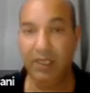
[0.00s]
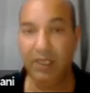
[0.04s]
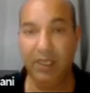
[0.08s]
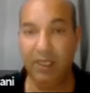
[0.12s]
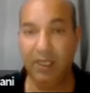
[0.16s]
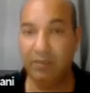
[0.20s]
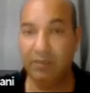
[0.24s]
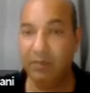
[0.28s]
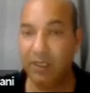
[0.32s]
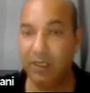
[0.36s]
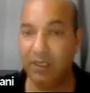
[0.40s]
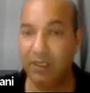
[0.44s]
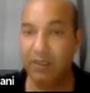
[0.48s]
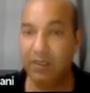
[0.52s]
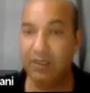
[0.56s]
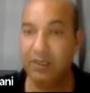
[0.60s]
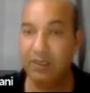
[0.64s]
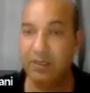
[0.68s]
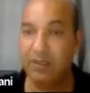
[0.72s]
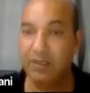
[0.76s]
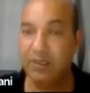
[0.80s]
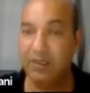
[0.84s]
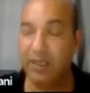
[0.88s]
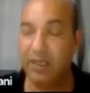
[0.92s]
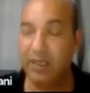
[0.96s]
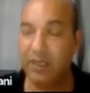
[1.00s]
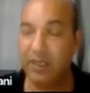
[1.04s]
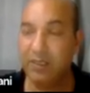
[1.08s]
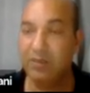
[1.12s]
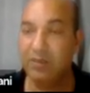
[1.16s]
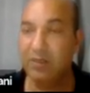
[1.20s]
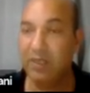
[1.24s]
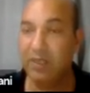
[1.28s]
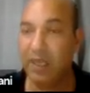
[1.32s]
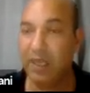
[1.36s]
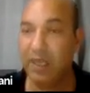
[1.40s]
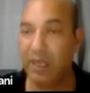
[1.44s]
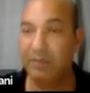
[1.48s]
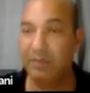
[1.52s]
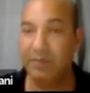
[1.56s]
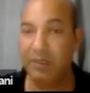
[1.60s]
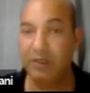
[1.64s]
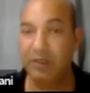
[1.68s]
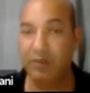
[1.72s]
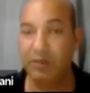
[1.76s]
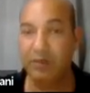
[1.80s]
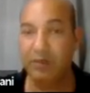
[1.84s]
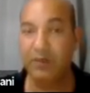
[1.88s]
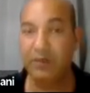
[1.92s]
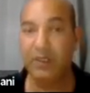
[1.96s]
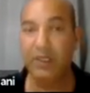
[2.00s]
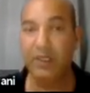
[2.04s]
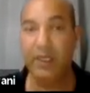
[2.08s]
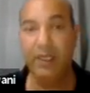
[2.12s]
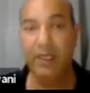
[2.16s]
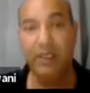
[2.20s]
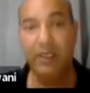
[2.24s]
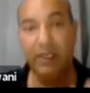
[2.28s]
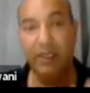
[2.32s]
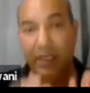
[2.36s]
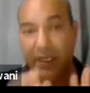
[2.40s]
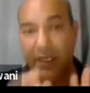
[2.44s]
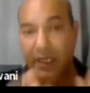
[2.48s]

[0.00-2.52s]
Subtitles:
I'm not going to say it's going to happen overnight.